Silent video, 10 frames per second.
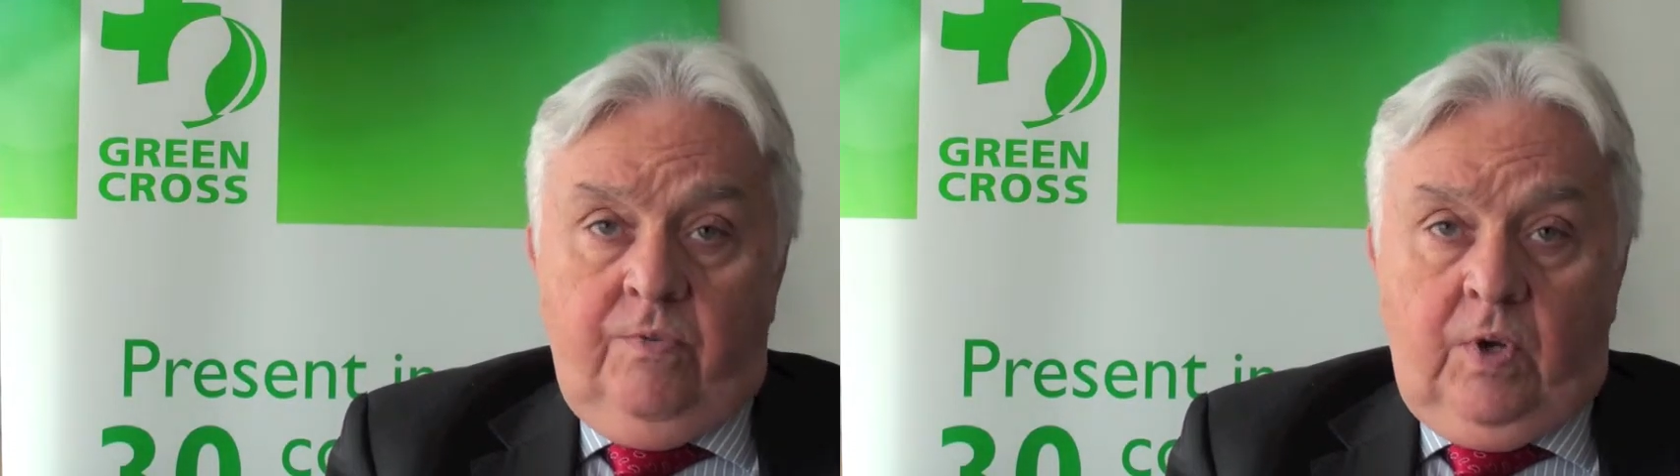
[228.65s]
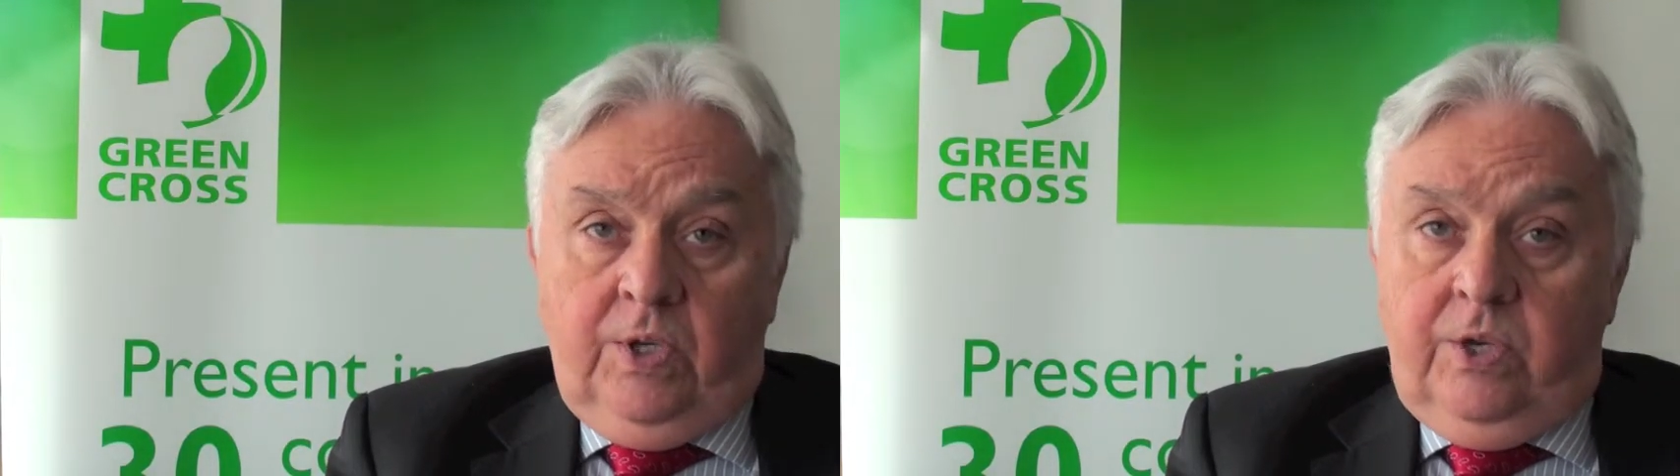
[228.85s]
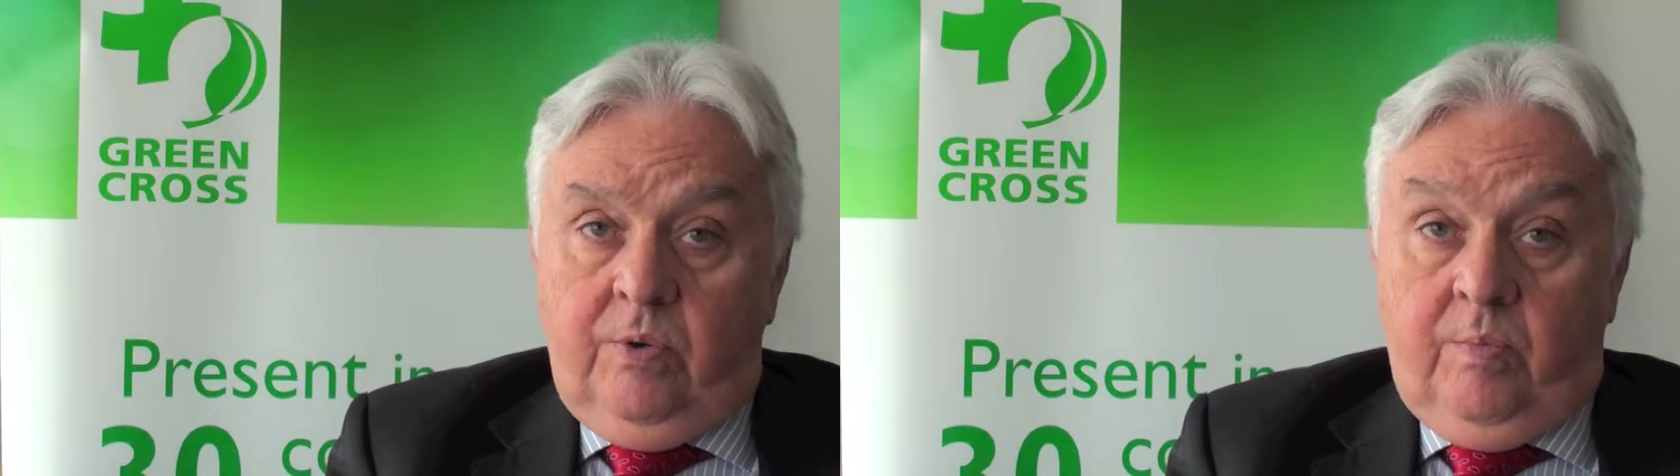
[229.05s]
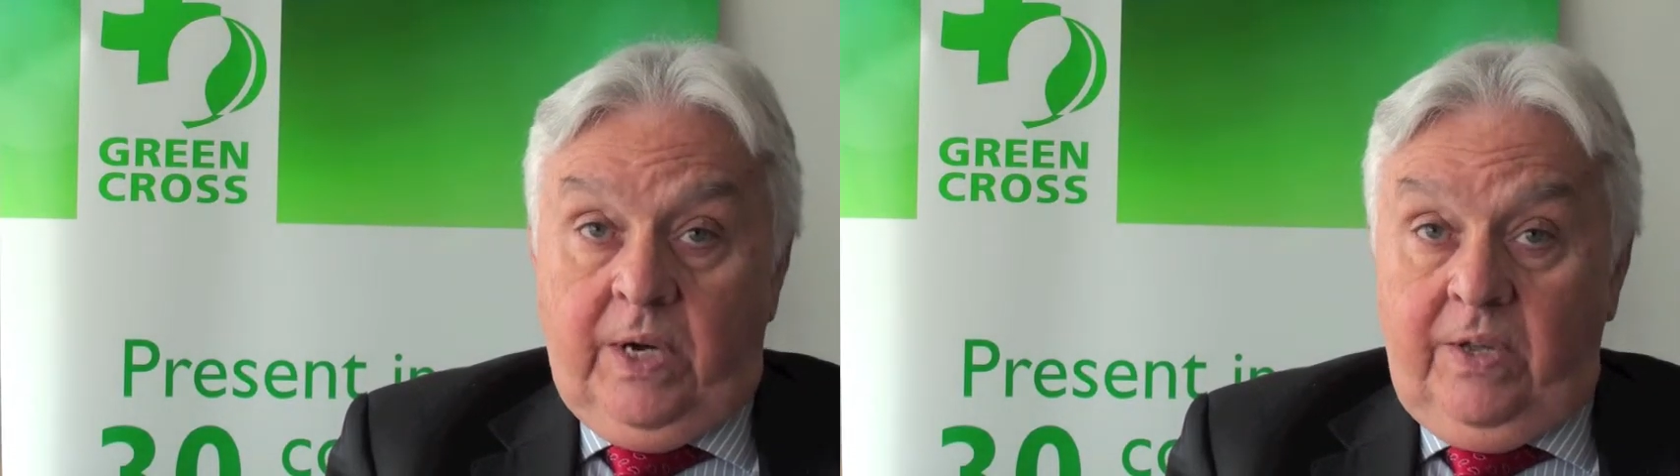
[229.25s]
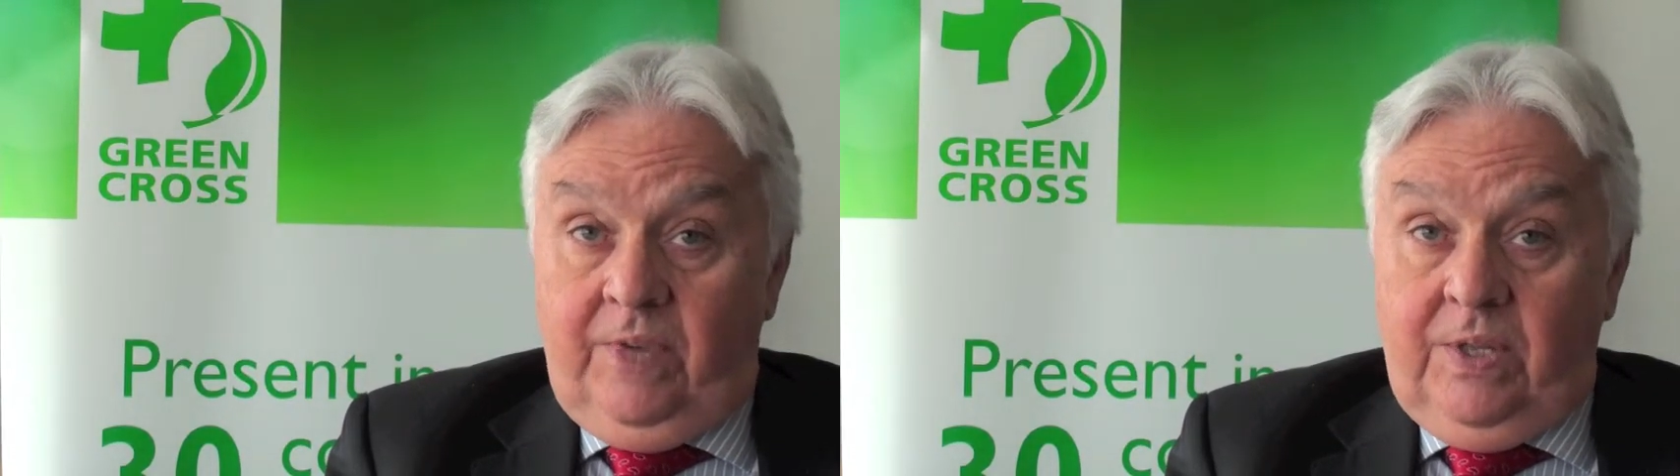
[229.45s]
who volunteered
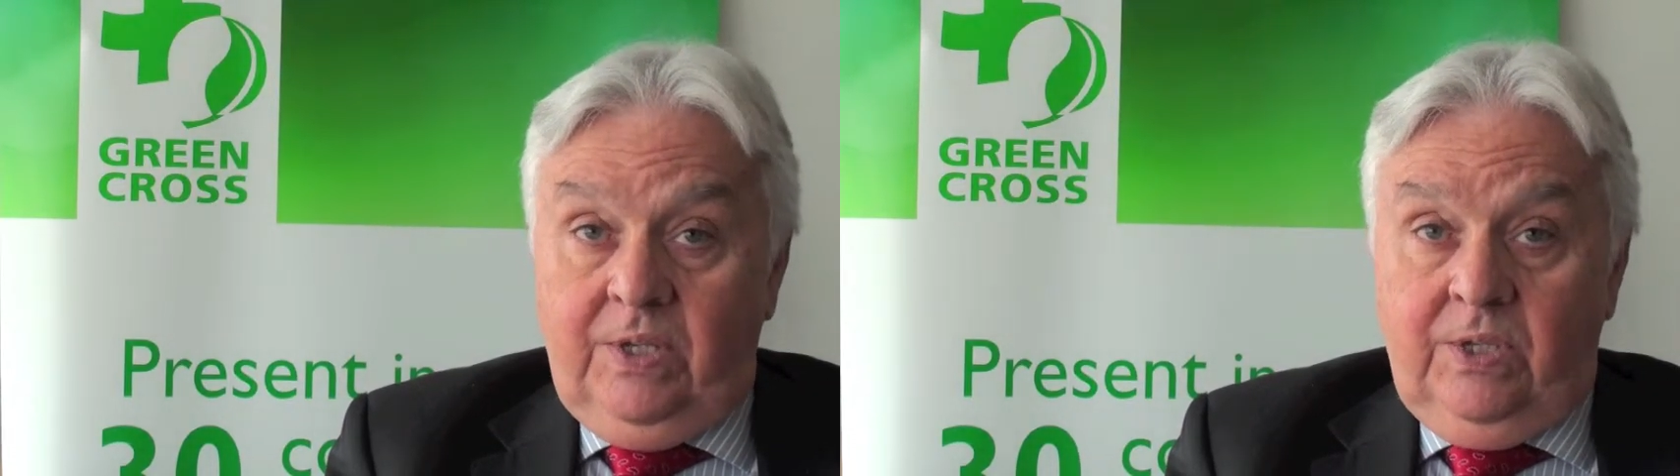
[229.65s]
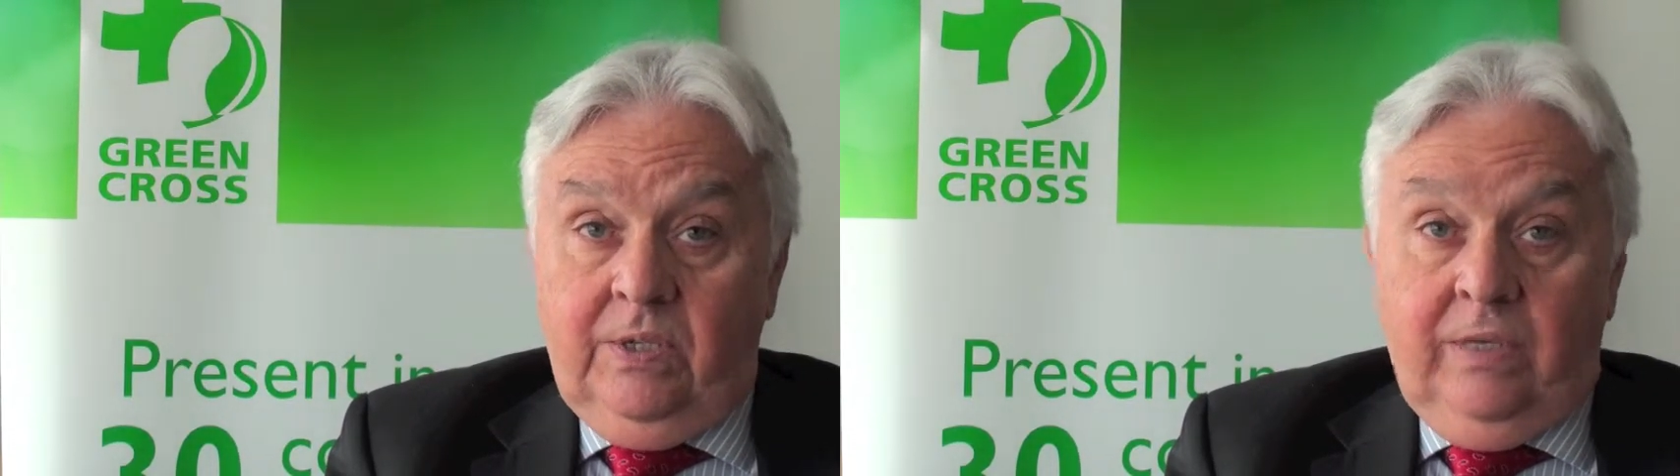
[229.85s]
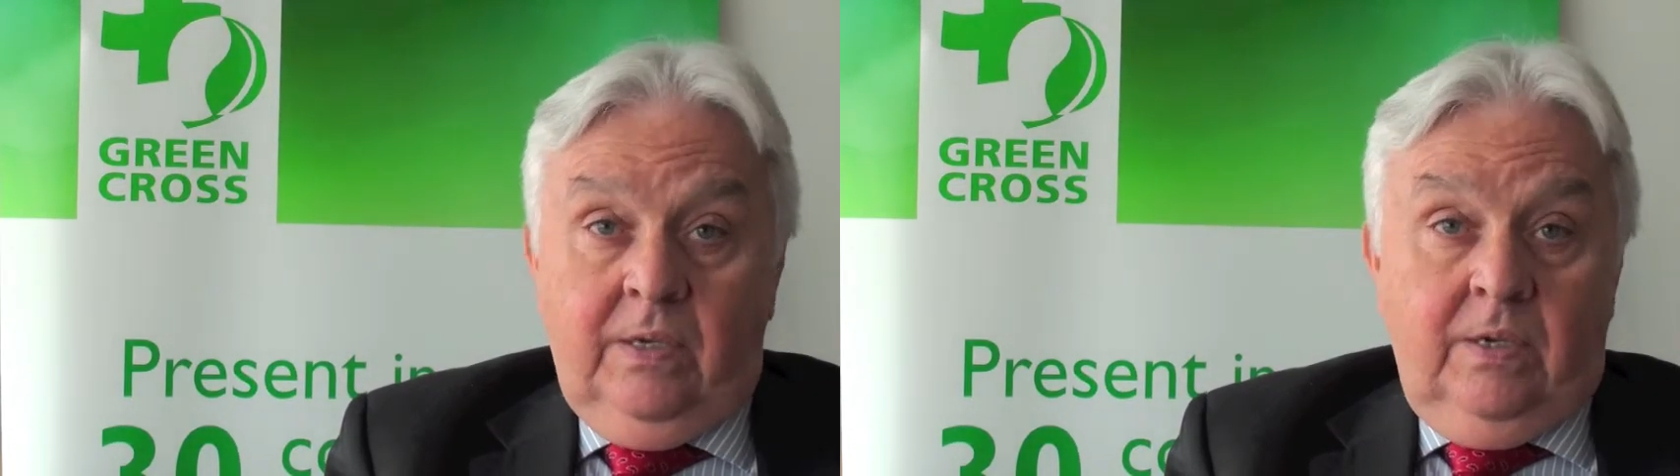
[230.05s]
money for this.